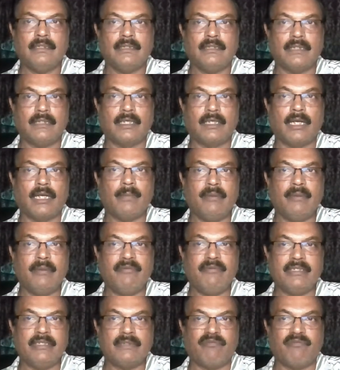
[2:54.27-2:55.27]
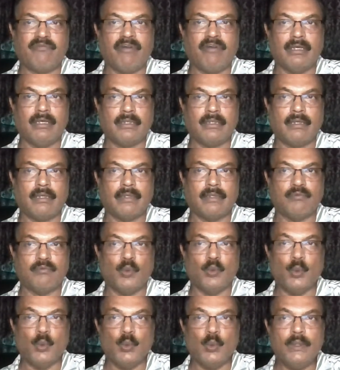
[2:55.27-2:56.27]
rubbed with fur or
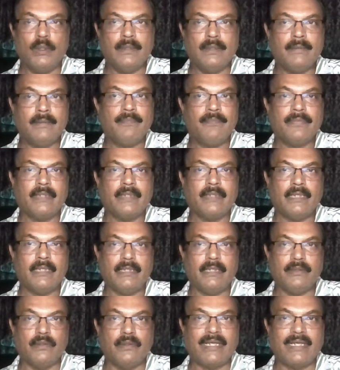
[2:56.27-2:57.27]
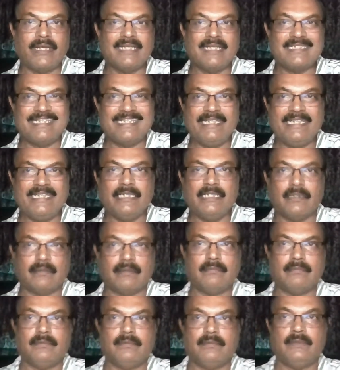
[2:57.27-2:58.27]
wool, you can see here.